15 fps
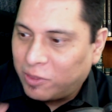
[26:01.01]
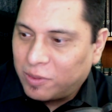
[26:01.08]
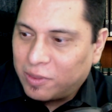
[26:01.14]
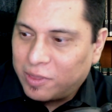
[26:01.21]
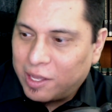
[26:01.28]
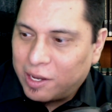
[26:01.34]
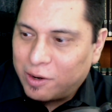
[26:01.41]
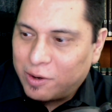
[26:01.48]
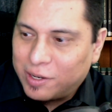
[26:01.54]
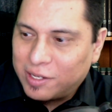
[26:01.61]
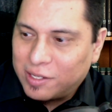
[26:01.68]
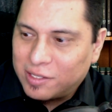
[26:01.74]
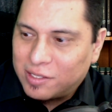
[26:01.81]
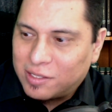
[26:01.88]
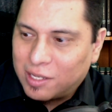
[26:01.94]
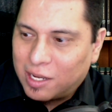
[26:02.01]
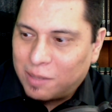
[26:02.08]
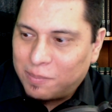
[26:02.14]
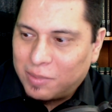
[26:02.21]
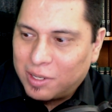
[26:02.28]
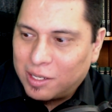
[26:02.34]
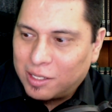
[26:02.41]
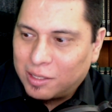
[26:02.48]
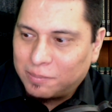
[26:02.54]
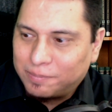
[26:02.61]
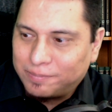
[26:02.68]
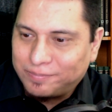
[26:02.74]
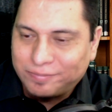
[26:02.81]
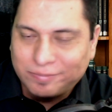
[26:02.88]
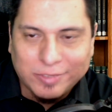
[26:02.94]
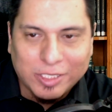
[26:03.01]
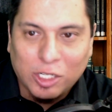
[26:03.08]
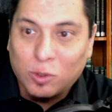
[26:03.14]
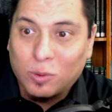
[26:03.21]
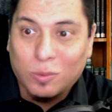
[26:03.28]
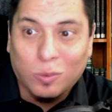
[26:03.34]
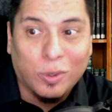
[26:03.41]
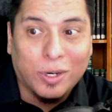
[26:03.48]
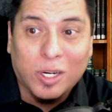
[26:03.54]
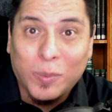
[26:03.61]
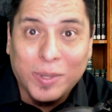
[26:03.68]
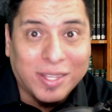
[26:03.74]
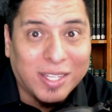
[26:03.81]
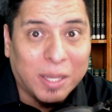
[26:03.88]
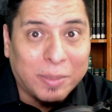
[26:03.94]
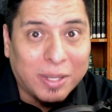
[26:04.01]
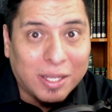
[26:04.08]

There is some, um, you know, working with the enemy,